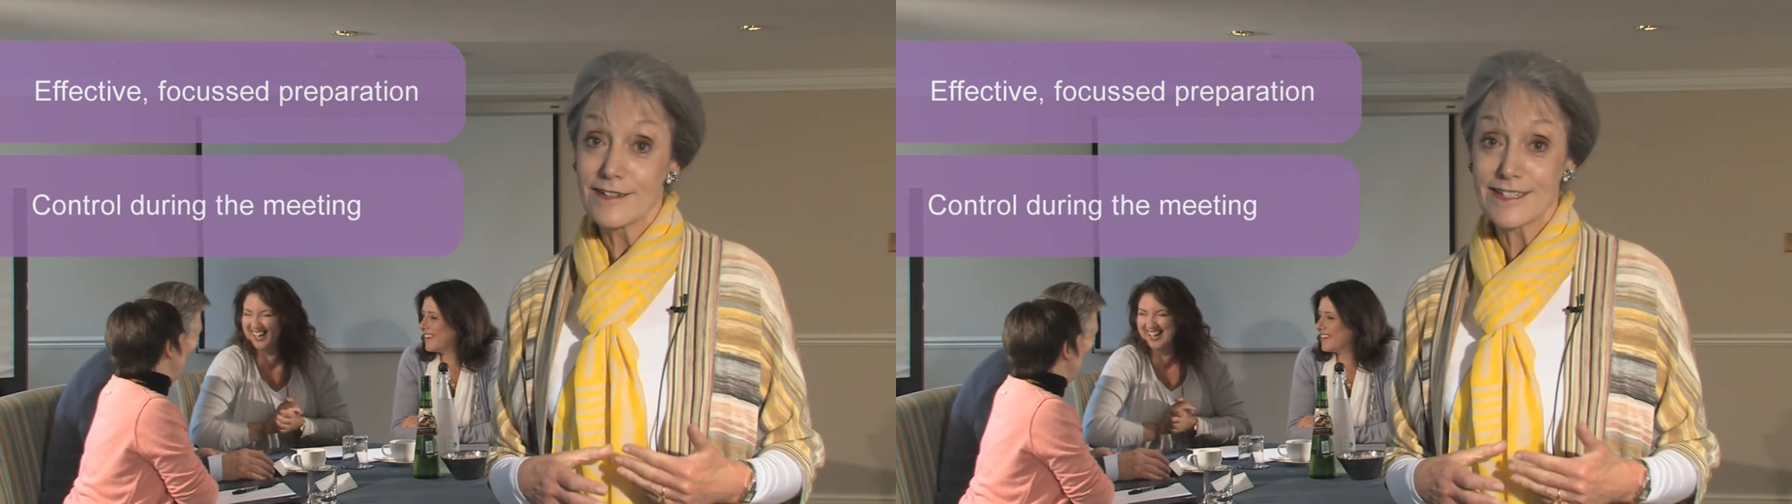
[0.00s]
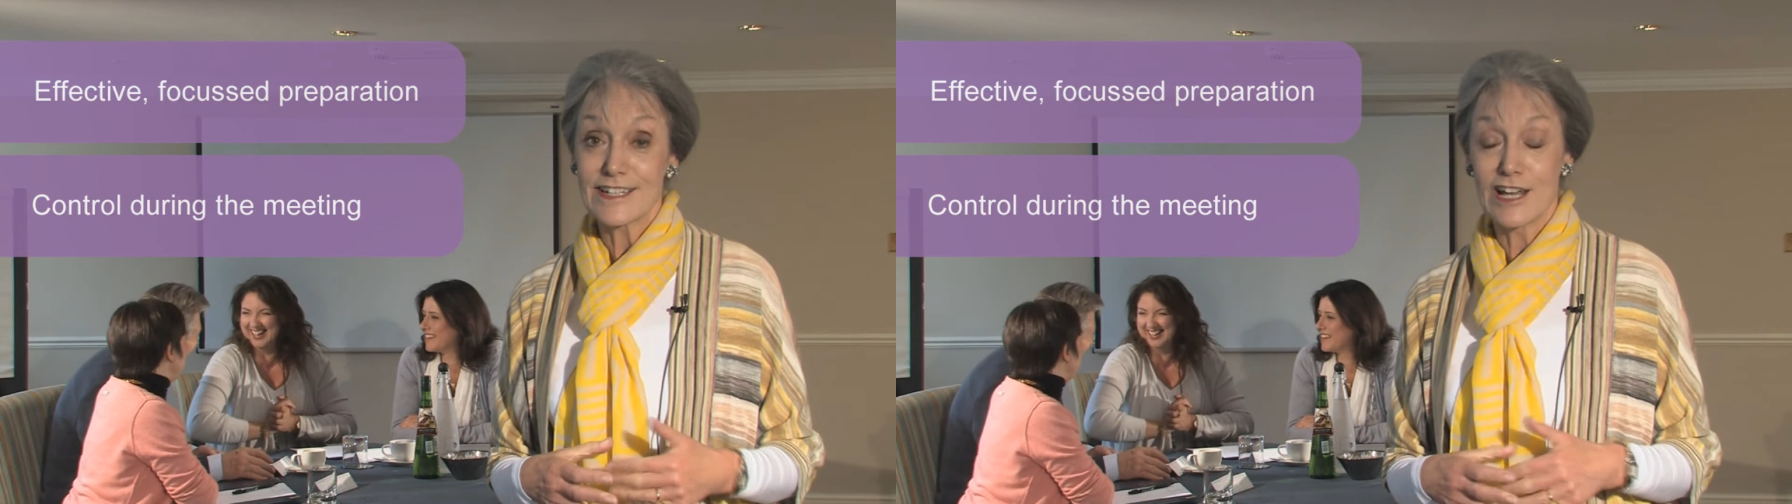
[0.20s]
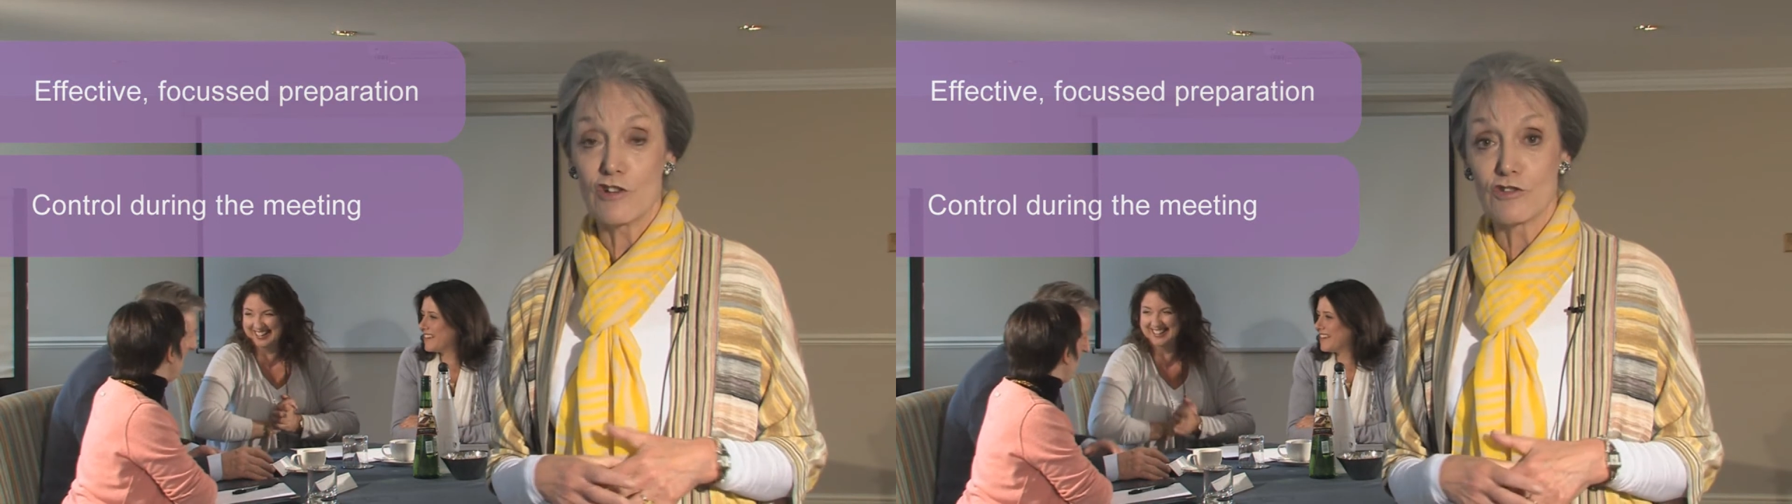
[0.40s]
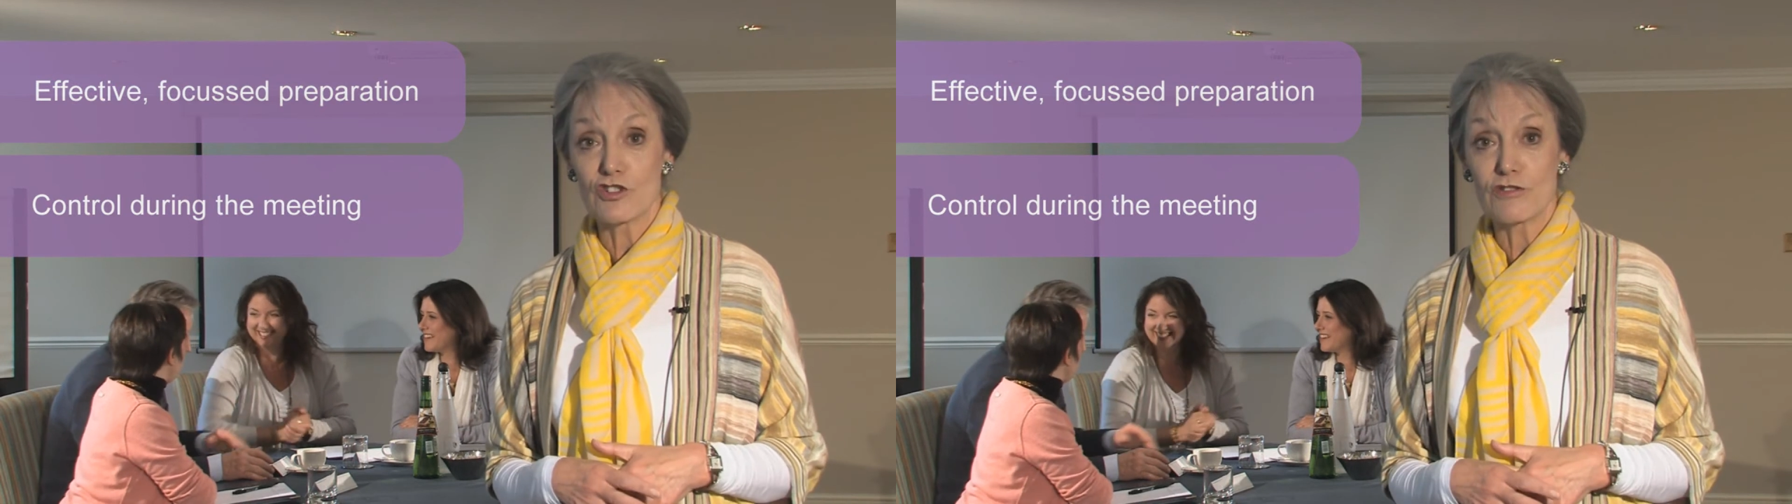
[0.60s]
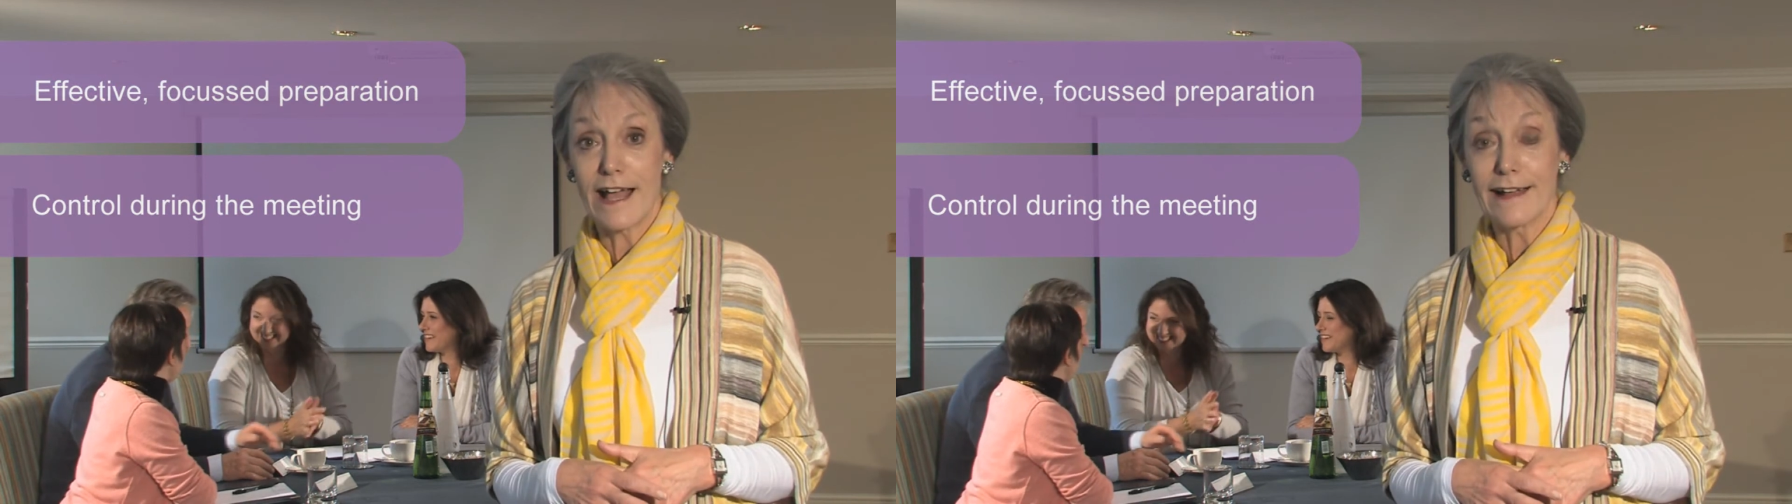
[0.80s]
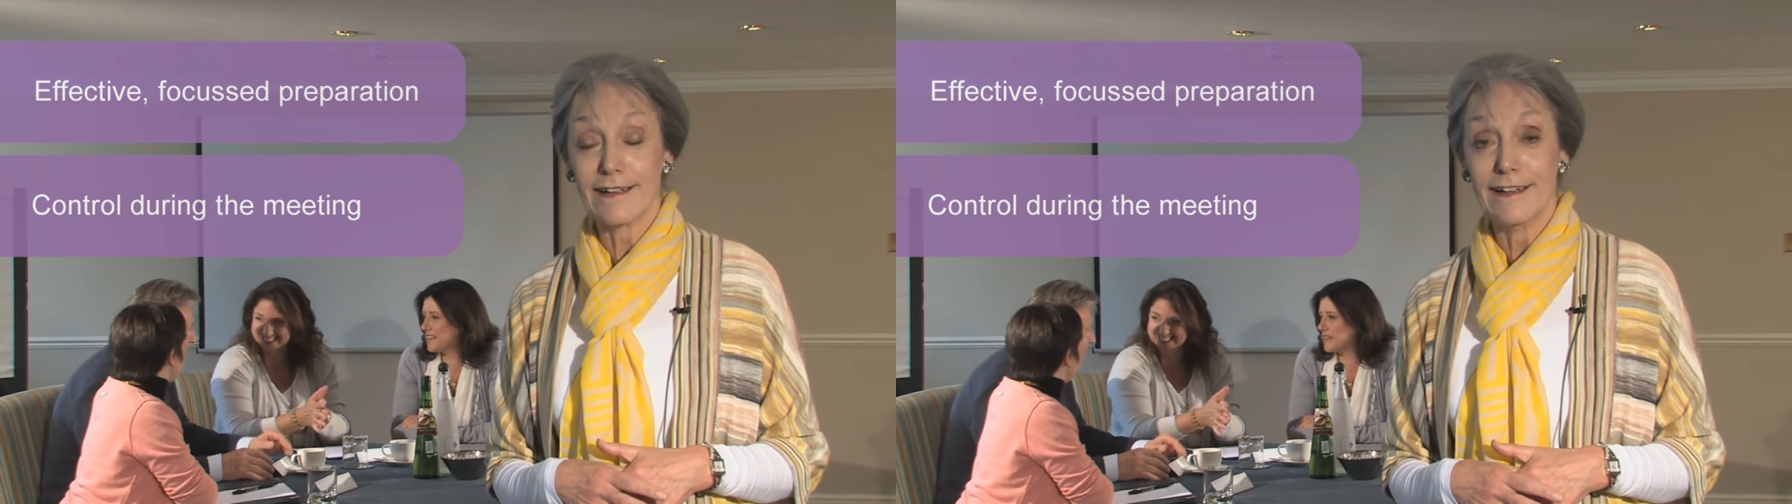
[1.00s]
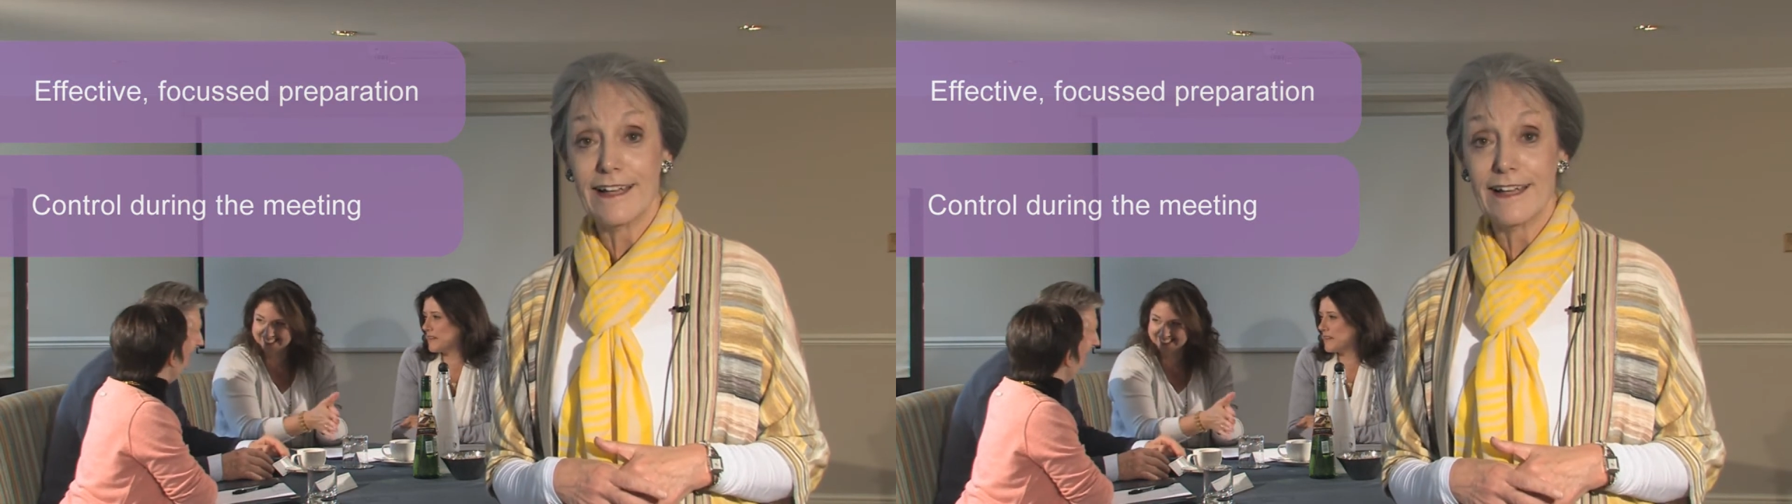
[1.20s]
stay on track,